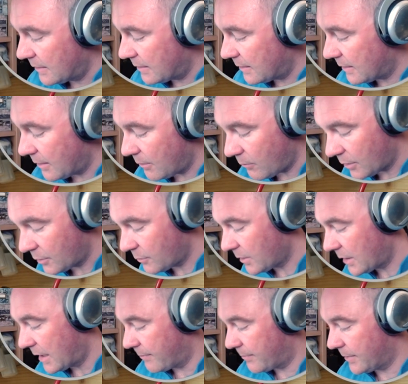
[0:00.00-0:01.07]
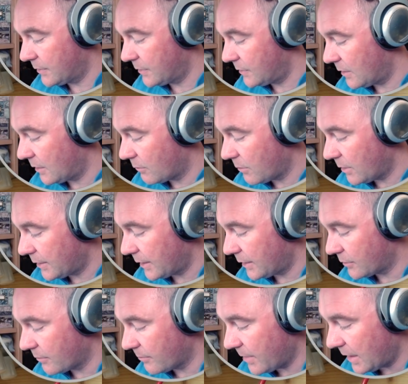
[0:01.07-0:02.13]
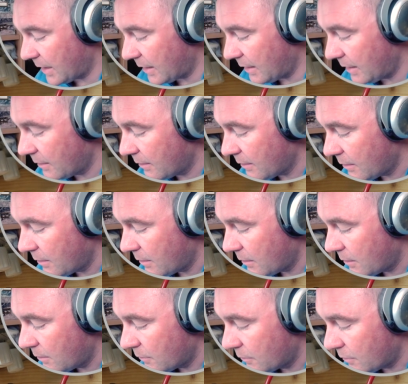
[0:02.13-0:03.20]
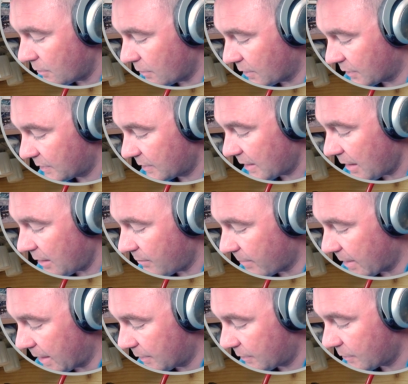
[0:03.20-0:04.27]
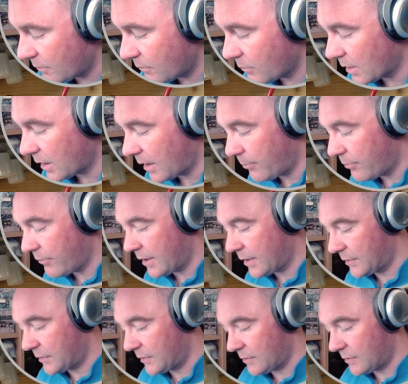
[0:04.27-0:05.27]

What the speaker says: Now watch what happens in quantiser B to the scale mask when I press